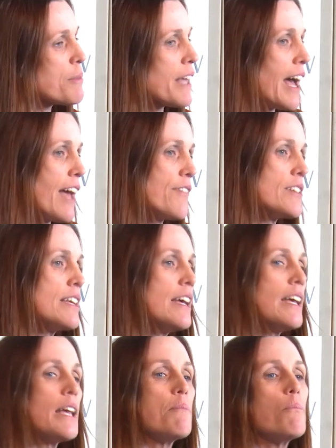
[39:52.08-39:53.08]
the behaviours
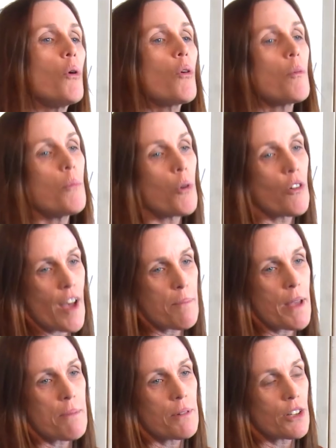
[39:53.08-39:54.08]
in more and more of our
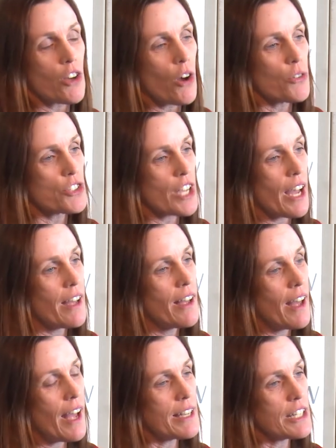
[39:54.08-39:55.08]
people and culture
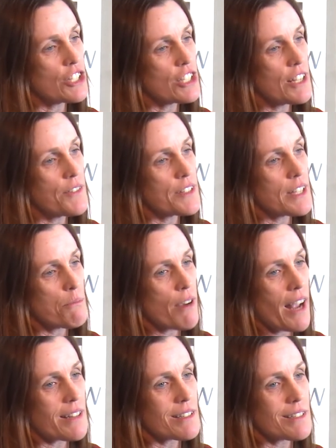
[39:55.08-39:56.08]
initiatives and
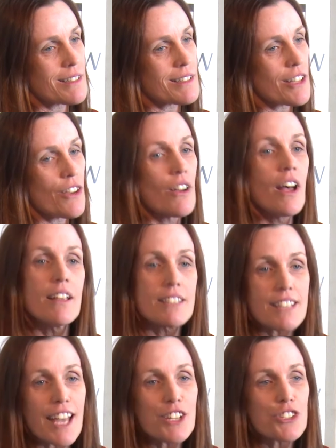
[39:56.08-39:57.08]
practices. So
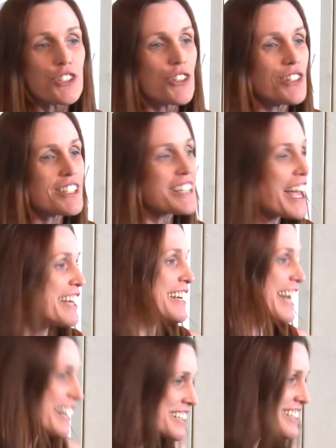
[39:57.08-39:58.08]
stay tuned, stay
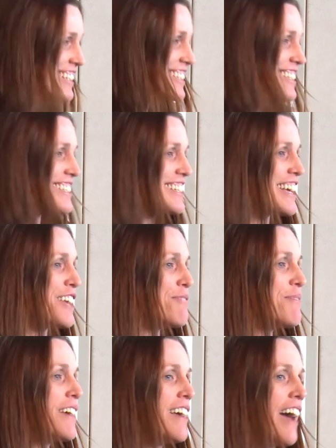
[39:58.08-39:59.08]
connected. As this
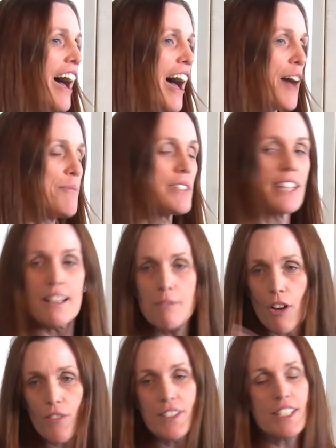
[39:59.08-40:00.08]
team said,
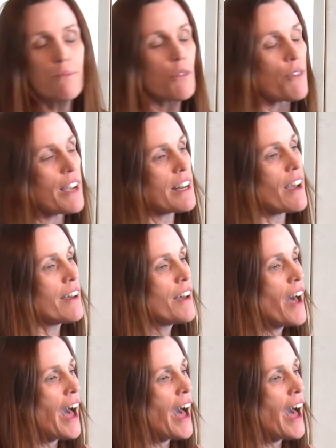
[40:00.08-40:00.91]
obviously Marina